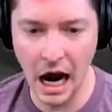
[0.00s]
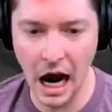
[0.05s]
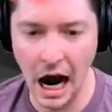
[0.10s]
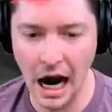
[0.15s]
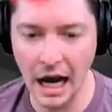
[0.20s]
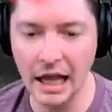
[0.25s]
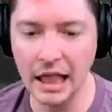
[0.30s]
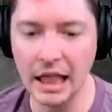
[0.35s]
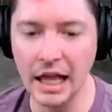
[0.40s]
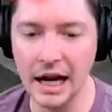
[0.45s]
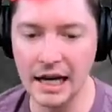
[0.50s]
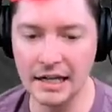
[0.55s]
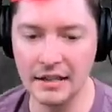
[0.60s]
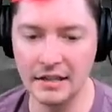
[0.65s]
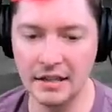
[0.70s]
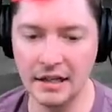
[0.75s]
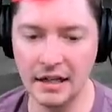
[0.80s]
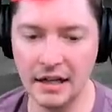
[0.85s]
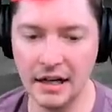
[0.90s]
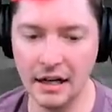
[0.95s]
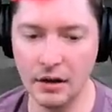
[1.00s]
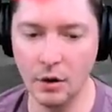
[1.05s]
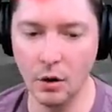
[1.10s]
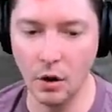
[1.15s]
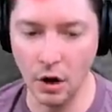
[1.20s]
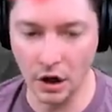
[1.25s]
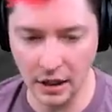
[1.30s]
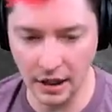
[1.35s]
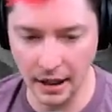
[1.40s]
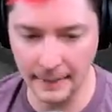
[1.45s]
I liked it
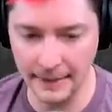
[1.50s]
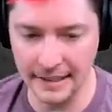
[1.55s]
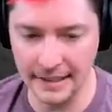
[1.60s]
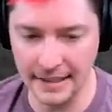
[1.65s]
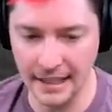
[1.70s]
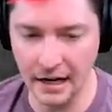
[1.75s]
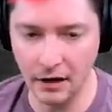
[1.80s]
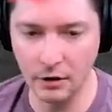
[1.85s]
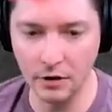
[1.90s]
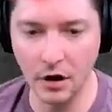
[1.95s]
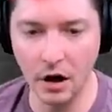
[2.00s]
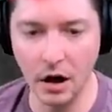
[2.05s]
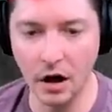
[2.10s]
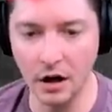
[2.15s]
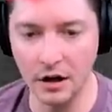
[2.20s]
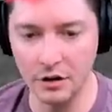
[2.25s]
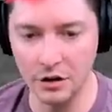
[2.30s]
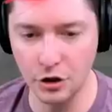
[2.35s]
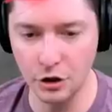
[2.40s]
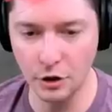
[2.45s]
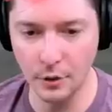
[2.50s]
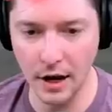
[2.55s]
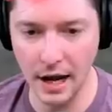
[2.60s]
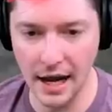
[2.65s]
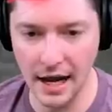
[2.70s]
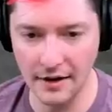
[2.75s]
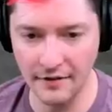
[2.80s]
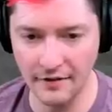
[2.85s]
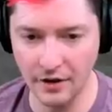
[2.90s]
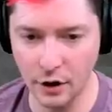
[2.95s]
coming down onto
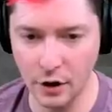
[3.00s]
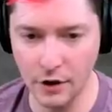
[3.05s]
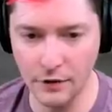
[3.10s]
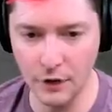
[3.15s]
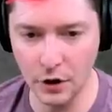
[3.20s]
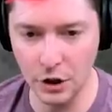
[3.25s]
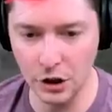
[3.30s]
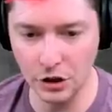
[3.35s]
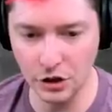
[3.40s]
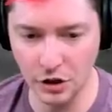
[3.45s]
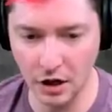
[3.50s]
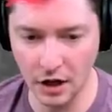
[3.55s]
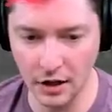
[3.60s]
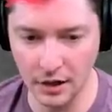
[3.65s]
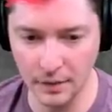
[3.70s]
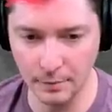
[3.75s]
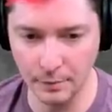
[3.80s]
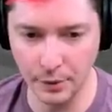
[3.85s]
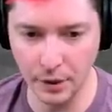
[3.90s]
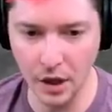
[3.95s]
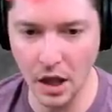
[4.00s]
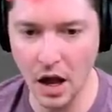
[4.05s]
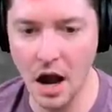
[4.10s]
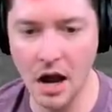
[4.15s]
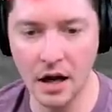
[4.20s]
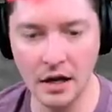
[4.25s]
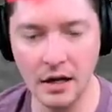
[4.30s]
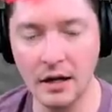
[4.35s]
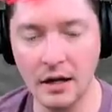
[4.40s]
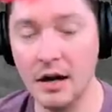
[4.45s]
a very, very solid
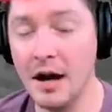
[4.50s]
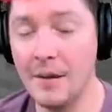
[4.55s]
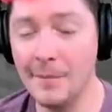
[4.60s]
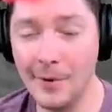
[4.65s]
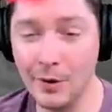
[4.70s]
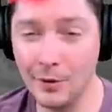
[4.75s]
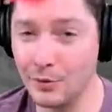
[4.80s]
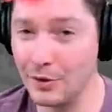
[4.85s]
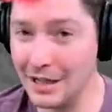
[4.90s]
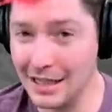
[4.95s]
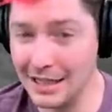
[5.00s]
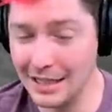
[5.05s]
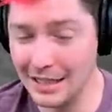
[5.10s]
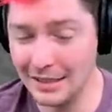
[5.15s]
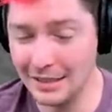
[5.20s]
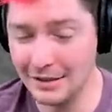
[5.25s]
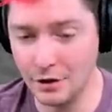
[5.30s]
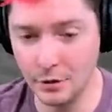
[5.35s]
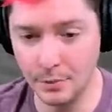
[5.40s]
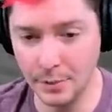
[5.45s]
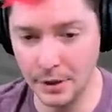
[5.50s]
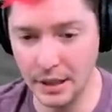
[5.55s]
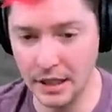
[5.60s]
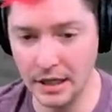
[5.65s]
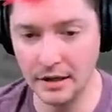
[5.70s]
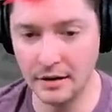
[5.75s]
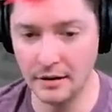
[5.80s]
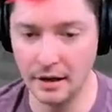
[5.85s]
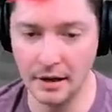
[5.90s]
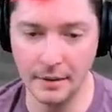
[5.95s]
block but really these could
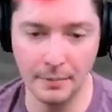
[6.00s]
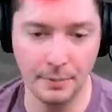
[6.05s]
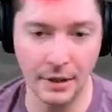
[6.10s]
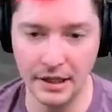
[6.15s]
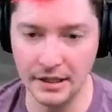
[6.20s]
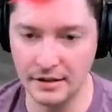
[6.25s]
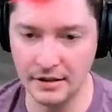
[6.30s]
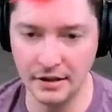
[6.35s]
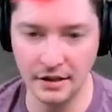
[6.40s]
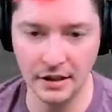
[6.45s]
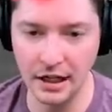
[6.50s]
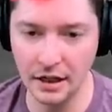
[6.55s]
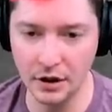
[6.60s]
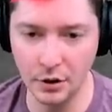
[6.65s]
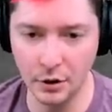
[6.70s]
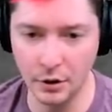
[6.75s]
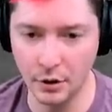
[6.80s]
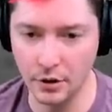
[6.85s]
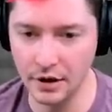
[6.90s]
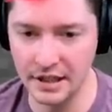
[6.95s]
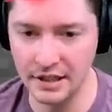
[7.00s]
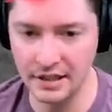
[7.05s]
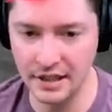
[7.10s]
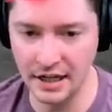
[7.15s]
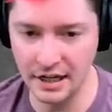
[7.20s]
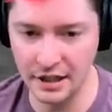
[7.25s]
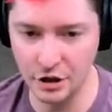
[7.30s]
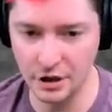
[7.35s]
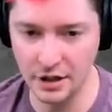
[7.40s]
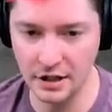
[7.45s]
be placed in any
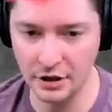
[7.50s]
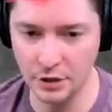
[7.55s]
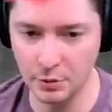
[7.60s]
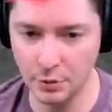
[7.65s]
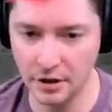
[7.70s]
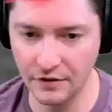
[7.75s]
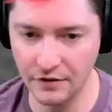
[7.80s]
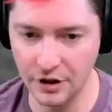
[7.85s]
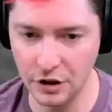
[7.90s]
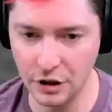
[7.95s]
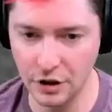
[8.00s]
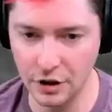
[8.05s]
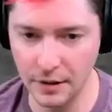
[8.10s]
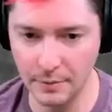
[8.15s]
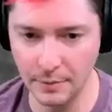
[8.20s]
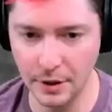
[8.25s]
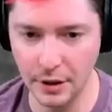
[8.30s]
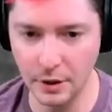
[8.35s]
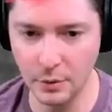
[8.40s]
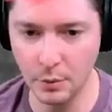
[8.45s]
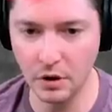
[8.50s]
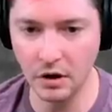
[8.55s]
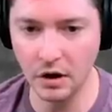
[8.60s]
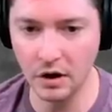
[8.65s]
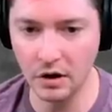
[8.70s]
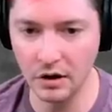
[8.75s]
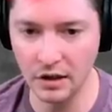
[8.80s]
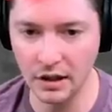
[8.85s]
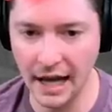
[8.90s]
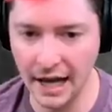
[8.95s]
orientation. This will eventually be where
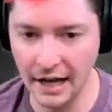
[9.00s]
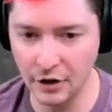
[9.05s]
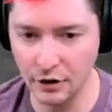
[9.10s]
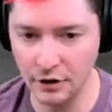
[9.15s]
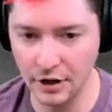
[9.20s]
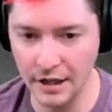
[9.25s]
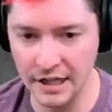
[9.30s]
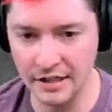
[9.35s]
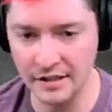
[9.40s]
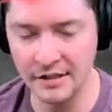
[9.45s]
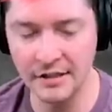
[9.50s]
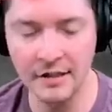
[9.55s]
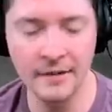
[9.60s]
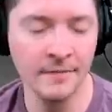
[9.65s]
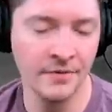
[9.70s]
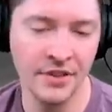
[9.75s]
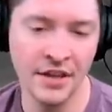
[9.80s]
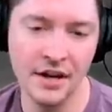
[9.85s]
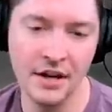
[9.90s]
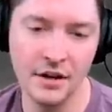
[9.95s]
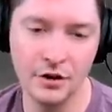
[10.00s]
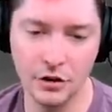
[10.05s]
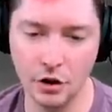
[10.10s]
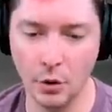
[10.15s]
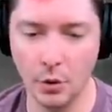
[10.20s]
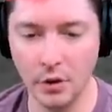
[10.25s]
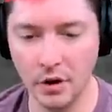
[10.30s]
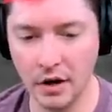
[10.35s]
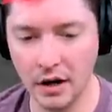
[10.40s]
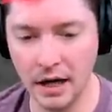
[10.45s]
our ladder is.
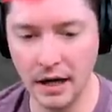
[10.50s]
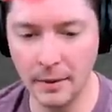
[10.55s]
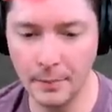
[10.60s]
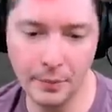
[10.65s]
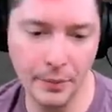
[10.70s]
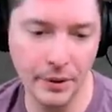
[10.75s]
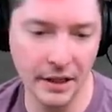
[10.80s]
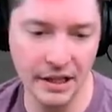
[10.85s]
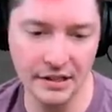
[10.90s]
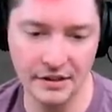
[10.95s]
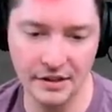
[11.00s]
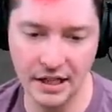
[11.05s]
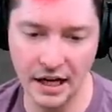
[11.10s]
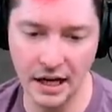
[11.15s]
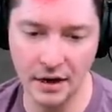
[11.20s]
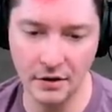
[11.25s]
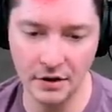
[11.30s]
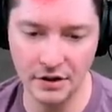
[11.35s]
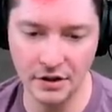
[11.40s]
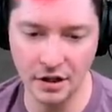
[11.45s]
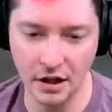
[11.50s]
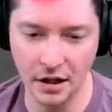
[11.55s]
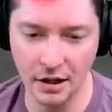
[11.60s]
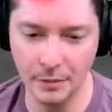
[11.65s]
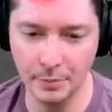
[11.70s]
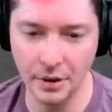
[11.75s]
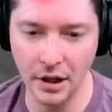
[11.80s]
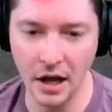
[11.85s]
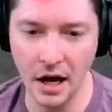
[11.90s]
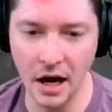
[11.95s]
So we're gonna place down a
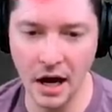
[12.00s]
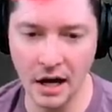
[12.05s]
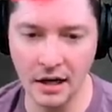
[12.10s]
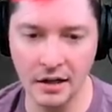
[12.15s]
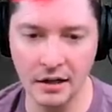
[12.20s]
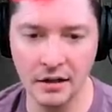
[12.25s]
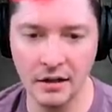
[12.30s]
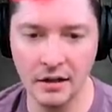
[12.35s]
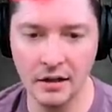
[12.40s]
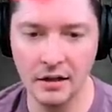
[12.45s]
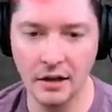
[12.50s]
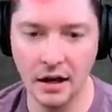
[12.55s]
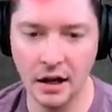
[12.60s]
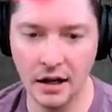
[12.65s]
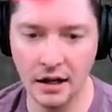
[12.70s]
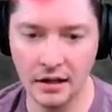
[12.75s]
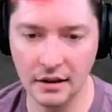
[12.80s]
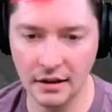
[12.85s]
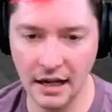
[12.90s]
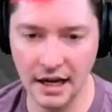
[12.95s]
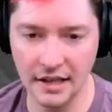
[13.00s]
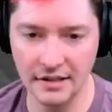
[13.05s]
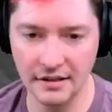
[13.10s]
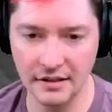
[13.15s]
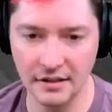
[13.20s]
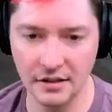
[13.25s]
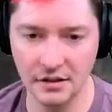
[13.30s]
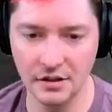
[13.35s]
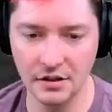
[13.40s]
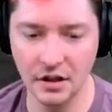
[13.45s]
solid block, a
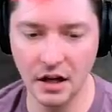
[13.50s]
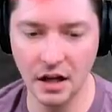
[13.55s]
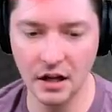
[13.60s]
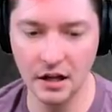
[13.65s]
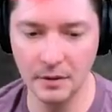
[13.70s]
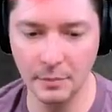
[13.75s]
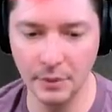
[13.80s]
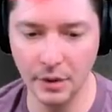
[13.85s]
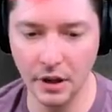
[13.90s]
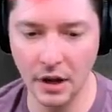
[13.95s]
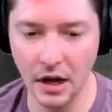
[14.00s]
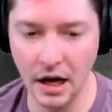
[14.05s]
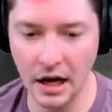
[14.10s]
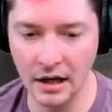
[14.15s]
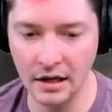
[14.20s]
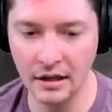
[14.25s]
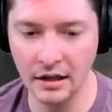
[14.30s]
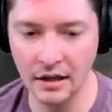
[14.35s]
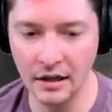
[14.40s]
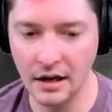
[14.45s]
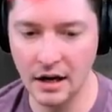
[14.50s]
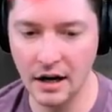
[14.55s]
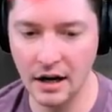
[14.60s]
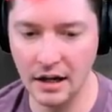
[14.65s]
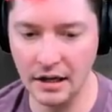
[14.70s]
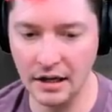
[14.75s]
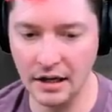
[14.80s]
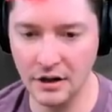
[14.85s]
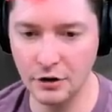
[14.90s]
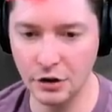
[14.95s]
less solid block,
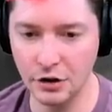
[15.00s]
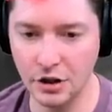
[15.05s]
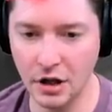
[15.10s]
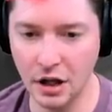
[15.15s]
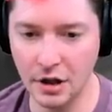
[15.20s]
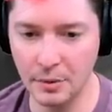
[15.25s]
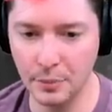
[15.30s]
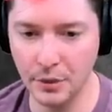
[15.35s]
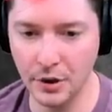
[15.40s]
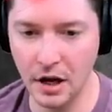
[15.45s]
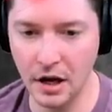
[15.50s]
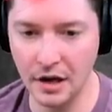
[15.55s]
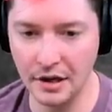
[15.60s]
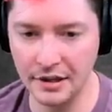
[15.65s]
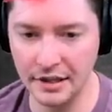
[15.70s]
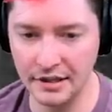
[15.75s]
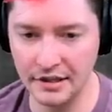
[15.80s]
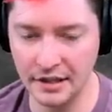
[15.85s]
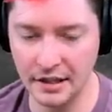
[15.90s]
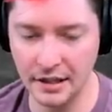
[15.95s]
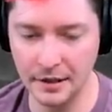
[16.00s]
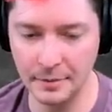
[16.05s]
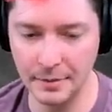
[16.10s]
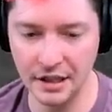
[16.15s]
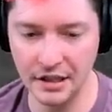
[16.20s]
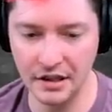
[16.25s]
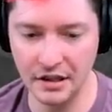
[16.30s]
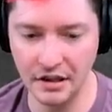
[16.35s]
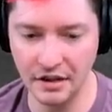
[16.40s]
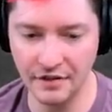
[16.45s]
another solid block that's gonna
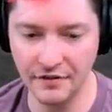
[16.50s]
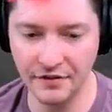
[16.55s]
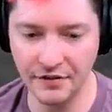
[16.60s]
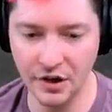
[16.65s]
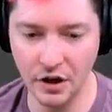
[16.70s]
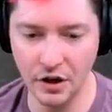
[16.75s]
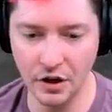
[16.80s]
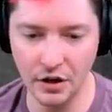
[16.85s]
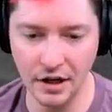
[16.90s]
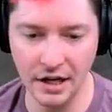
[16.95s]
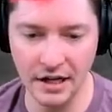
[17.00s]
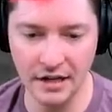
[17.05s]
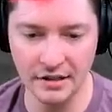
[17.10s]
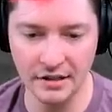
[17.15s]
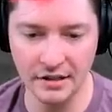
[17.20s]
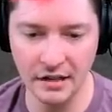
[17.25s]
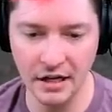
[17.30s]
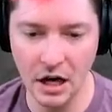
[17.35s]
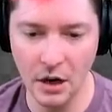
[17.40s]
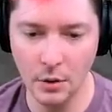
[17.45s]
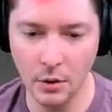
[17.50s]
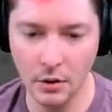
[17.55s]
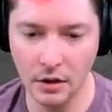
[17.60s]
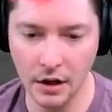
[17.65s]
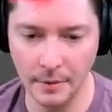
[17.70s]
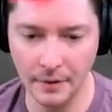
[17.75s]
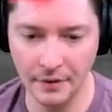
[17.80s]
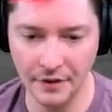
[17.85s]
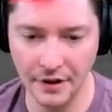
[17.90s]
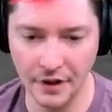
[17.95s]
be the furnace. We'll
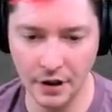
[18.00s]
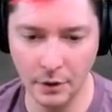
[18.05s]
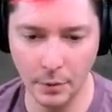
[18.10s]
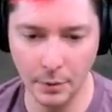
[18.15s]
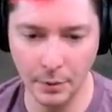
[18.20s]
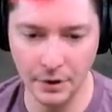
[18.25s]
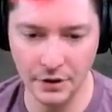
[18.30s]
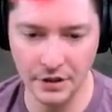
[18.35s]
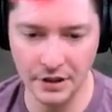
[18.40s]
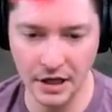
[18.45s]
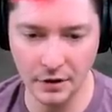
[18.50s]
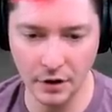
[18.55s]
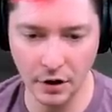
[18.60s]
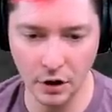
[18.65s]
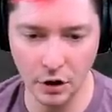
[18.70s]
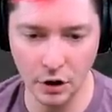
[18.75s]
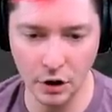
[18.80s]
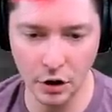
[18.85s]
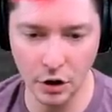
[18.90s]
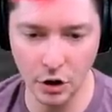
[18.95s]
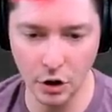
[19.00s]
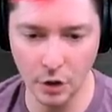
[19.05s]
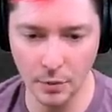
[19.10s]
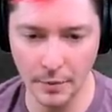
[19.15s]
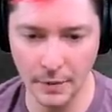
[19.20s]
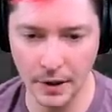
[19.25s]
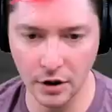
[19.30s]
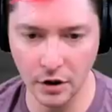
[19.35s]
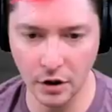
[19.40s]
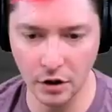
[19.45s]
come over here, we'll put down a
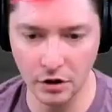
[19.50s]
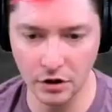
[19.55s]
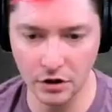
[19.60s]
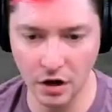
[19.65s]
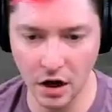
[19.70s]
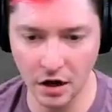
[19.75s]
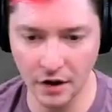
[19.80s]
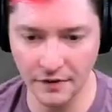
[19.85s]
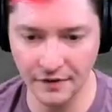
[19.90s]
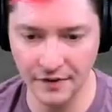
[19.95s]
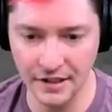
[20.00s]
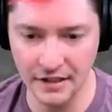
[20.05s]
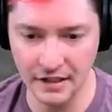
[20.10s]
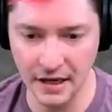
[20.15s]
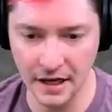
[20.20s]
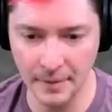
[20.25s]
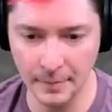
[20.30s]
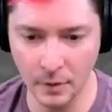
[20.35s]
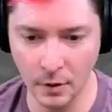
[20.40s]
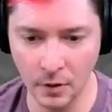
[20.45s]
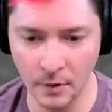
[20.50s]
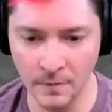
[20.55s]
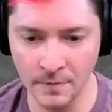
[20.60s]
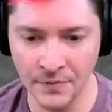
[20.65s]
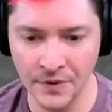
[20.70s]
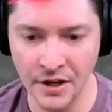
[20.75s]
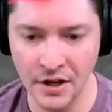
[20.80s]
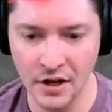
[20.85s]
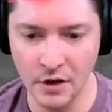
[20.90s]
loom and a cartography table.